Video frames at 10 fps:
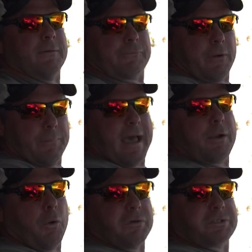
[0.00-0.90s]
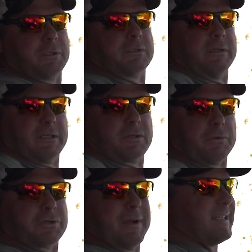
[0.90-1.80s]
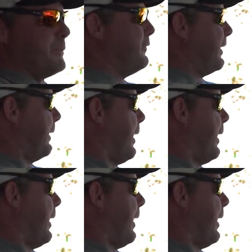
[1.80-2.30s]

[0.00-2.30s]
from that holster to this holster as they move in and